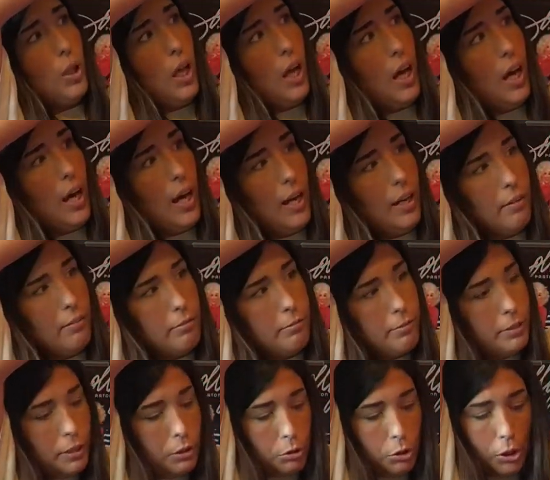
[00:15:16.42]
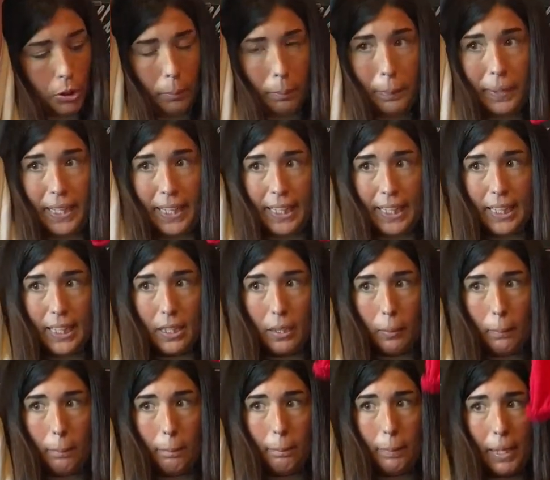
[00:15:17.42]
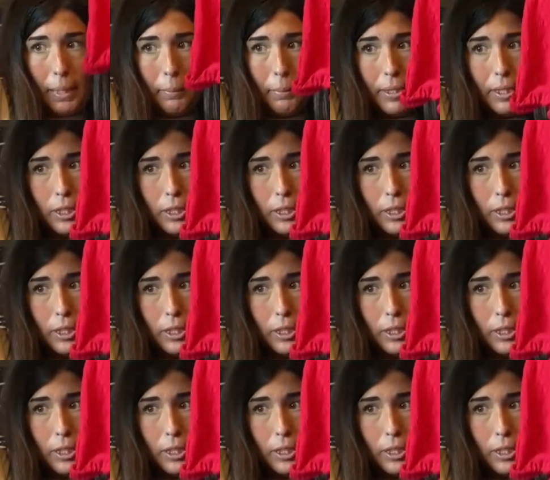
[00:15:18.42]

hot fuchsia pink baby